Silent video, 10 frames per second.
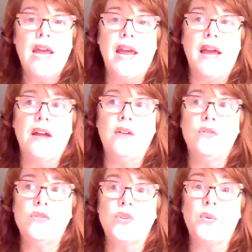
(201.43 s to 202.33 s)

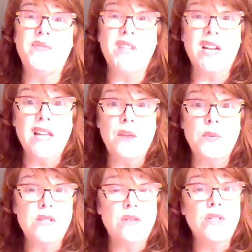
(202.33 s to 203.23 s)
And so we've done a lot of
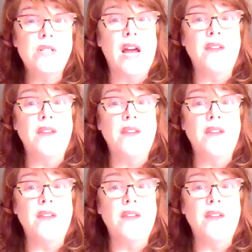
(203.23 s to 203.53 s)
research.